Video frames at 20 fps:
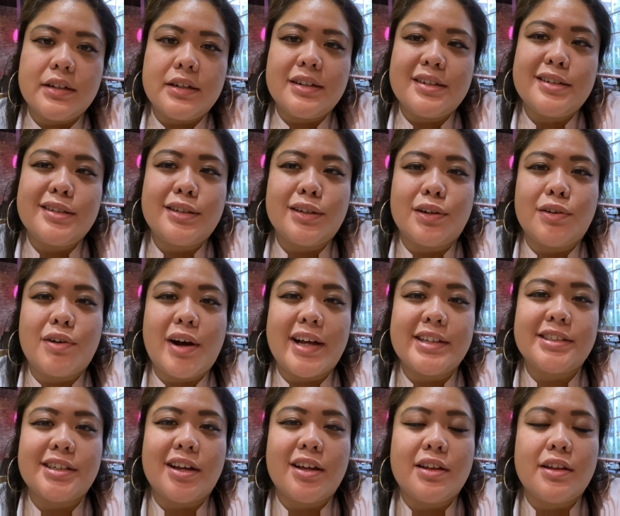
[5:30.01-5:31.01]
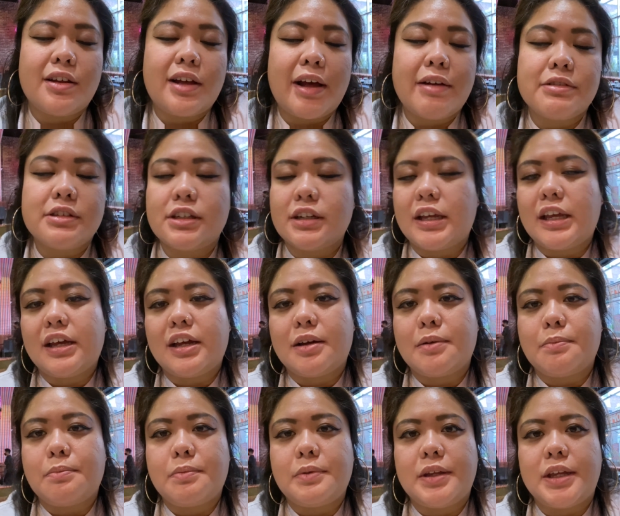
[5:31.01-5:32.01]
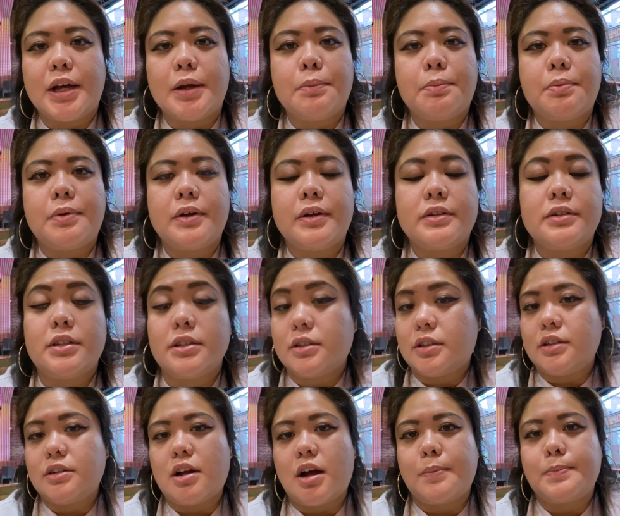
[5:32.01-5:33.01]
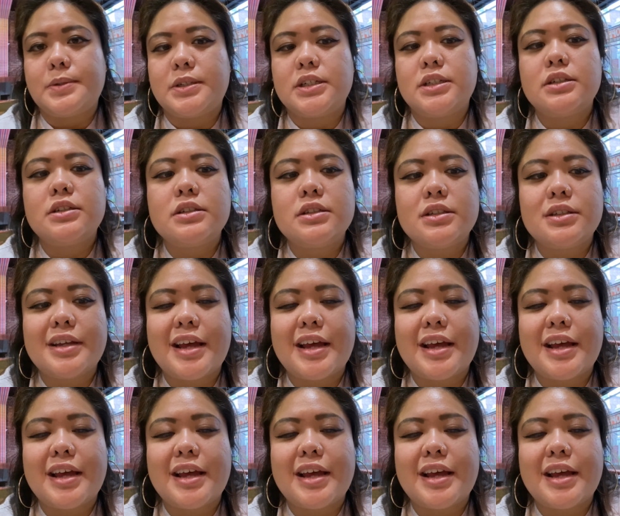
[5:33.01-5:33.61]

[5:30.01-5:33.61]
And so I was looking up Yelp dessert options,